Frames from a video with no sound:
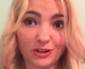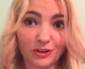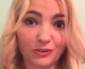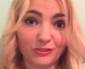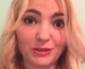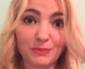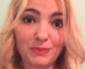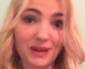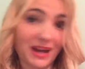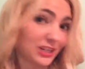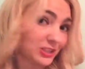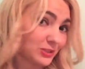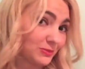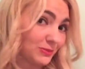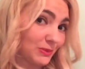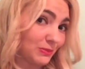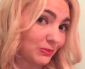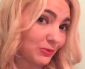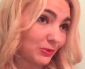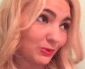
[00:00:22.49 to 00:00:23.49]
not only pageant
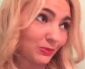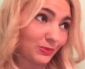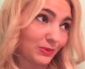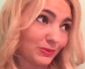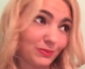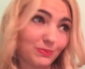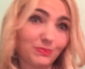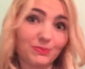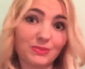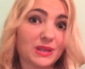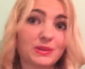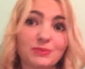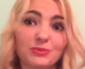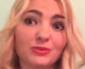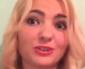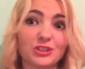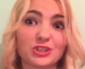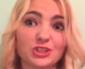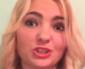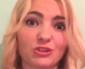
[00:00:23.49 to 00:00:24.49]
people, but
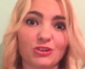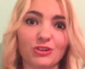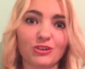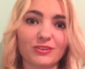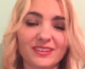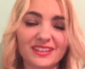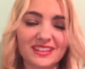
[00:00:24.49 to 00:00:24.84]
people in general.